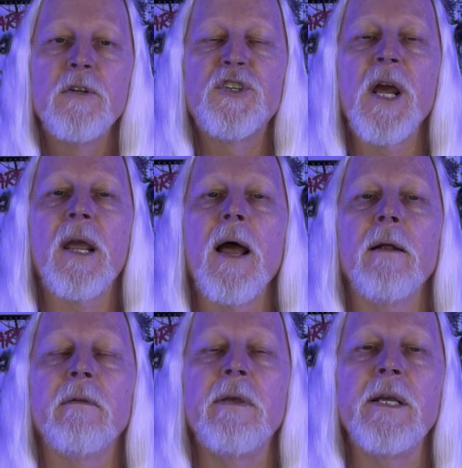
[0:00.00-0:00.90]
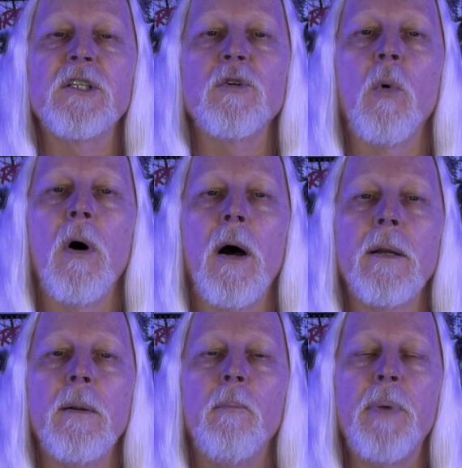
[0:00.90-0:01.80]
check out Geek
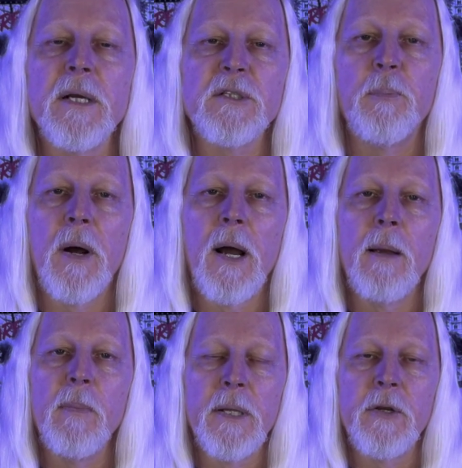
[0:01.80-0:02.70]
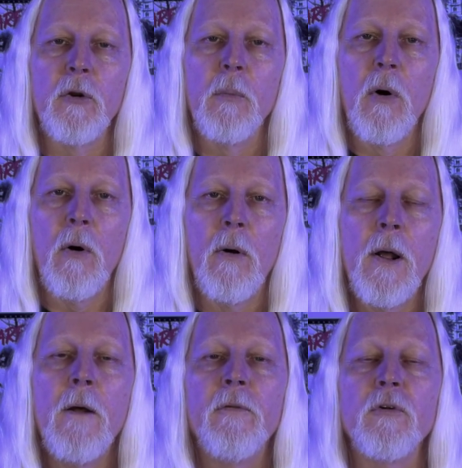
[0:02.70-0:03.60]
Squad, Best Buy, Millenia Mall.
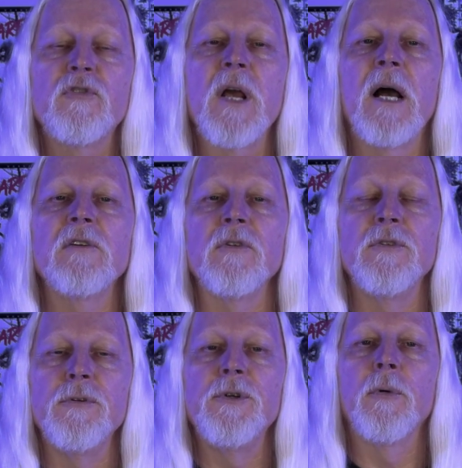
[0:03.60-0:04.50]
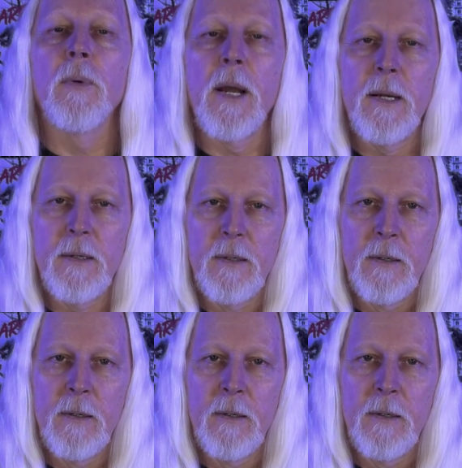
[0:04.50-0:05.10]
Those guys will do you right.